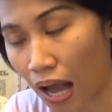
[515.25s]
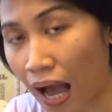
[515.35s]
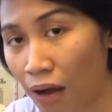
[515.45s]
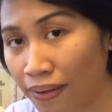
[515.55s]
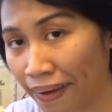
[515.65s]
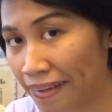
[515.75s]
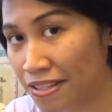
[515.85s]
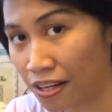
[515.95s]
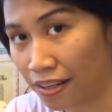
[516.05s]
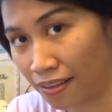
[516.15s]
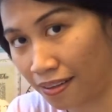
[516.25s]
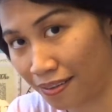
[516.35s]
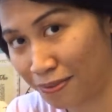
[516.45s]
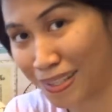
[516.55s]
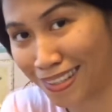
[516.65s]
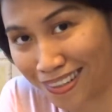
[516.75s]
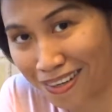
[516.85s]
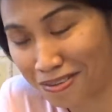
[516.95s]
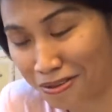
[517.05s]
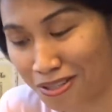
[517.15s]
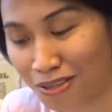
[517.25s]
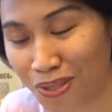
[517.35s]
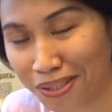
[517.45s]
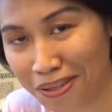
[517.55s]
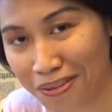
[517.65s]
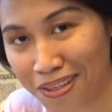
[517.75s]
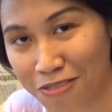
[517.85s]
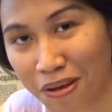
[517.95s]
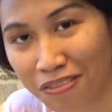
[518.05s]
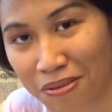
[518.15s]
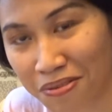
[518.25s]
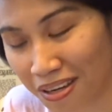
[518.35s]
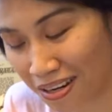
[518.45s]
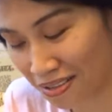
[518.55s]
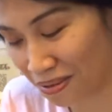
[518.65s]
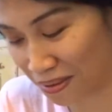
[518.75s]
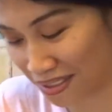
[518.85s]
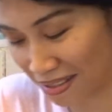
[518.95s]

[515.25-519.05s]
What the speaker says: how they answered it and what are the results and what can you expect from 3 years old.